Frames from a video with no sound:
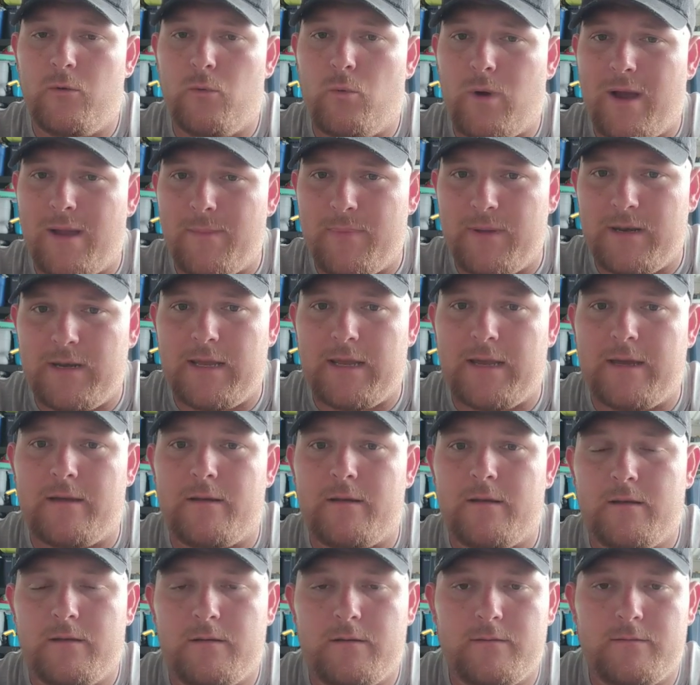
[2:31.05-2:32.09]
Wipe it
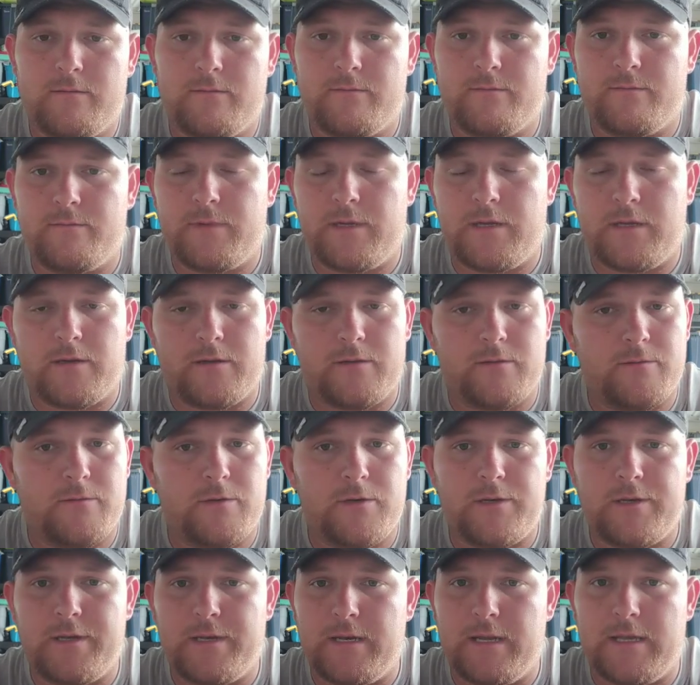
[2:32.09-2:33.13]
down.
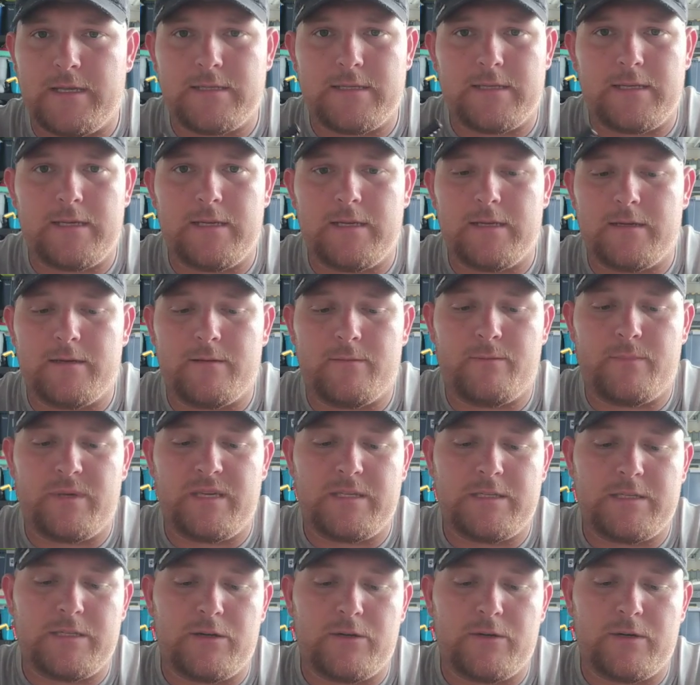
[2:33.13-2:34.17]
It doesn't need to be
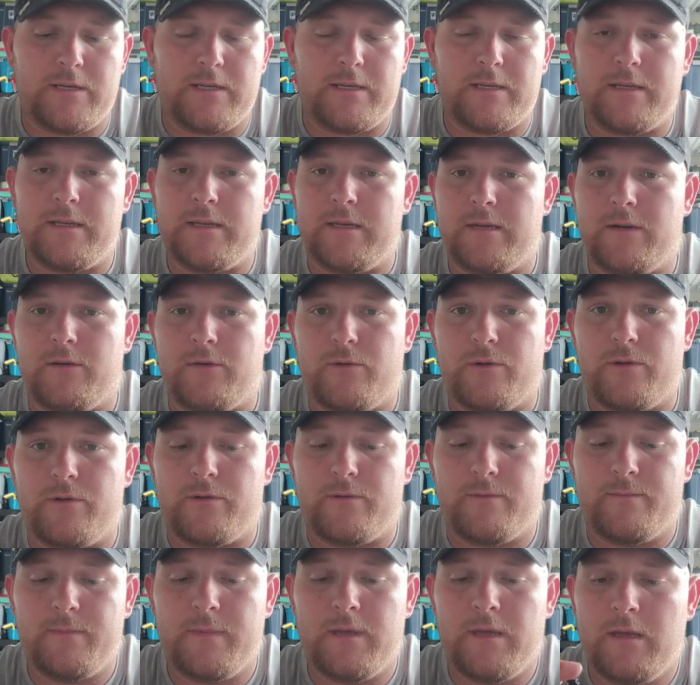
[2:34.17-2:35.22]
soaked in oil.